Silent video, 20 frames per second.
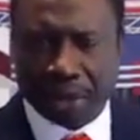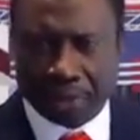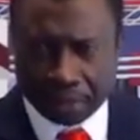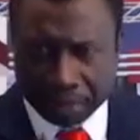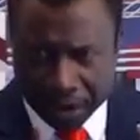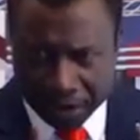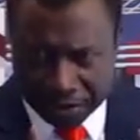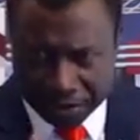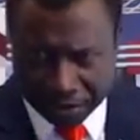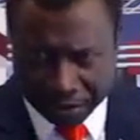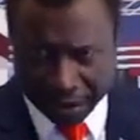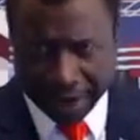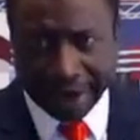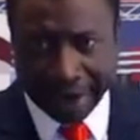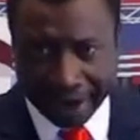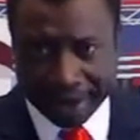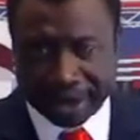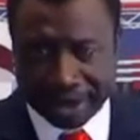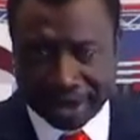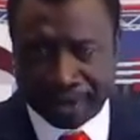be
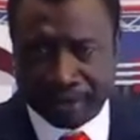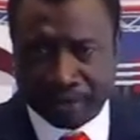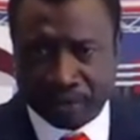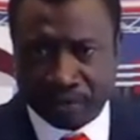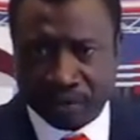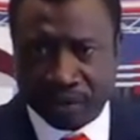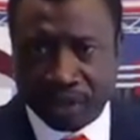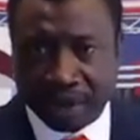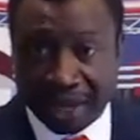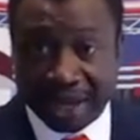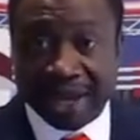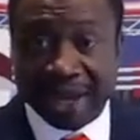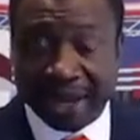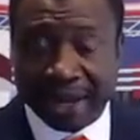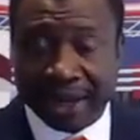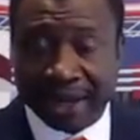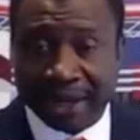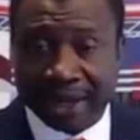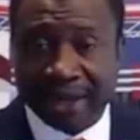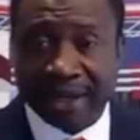freed.
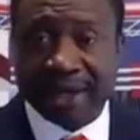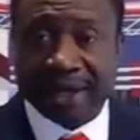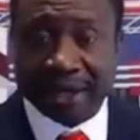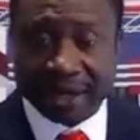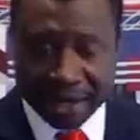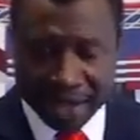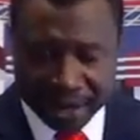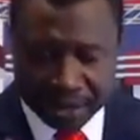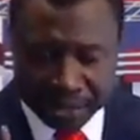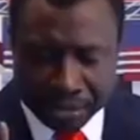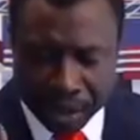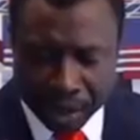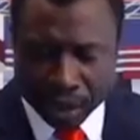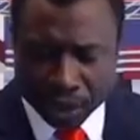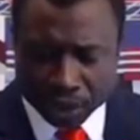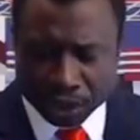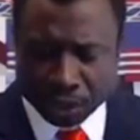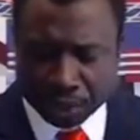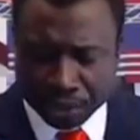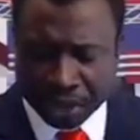Again, they
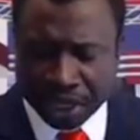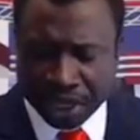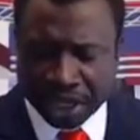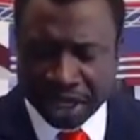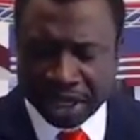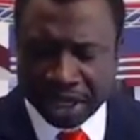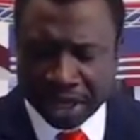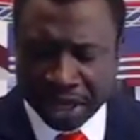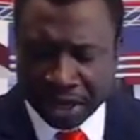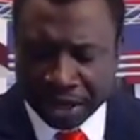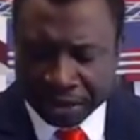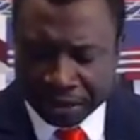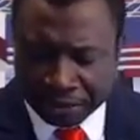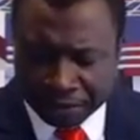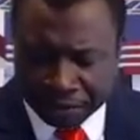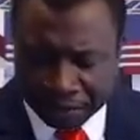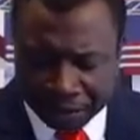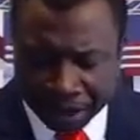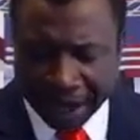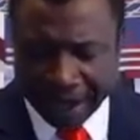must be
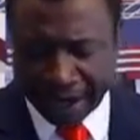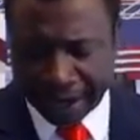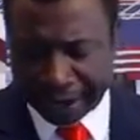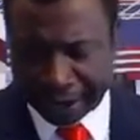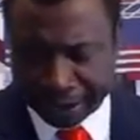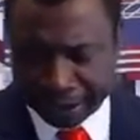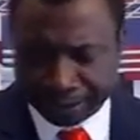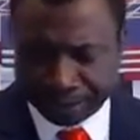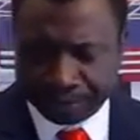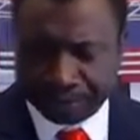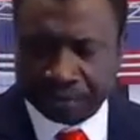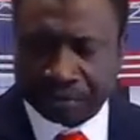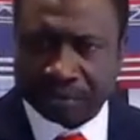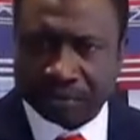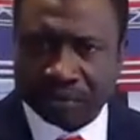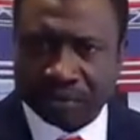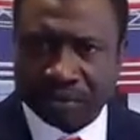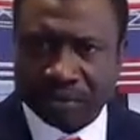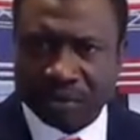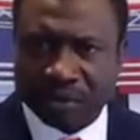freed.
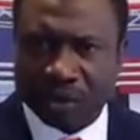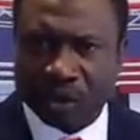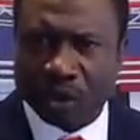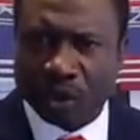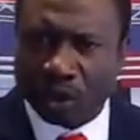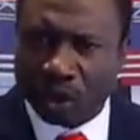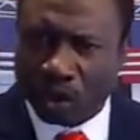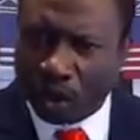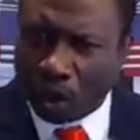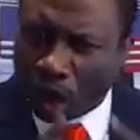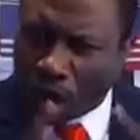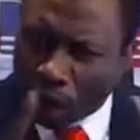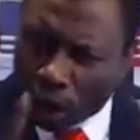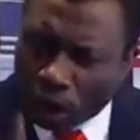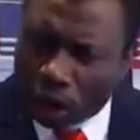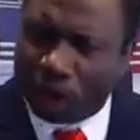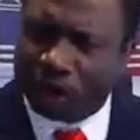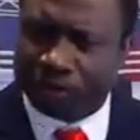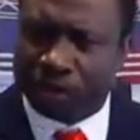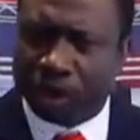
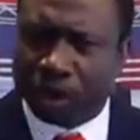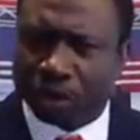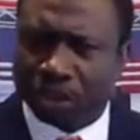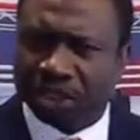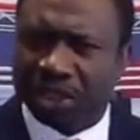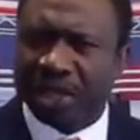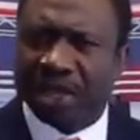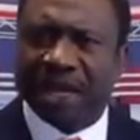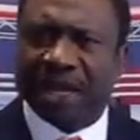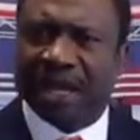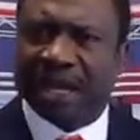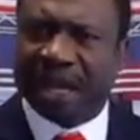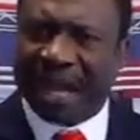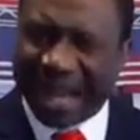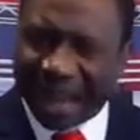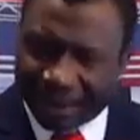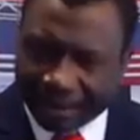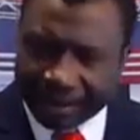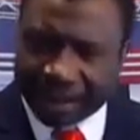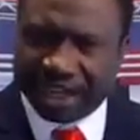All of those
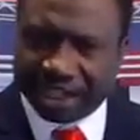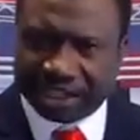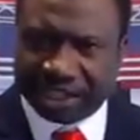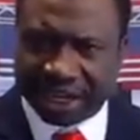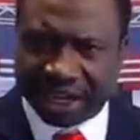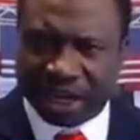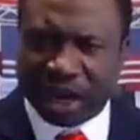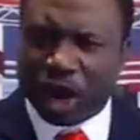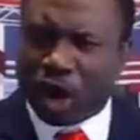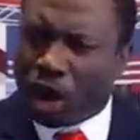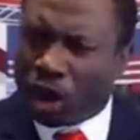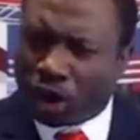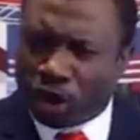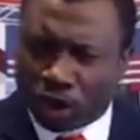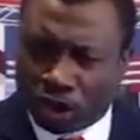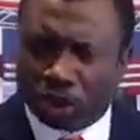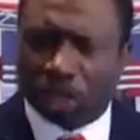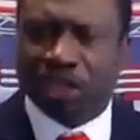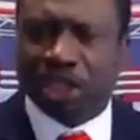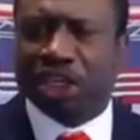arrested
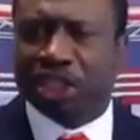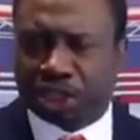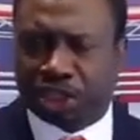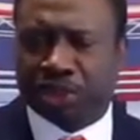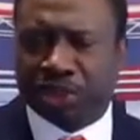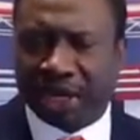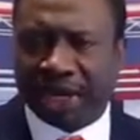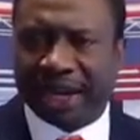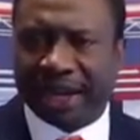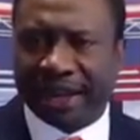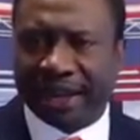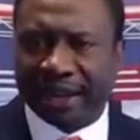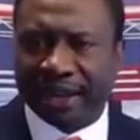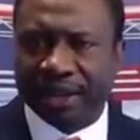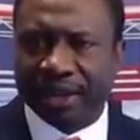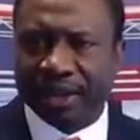unconditionally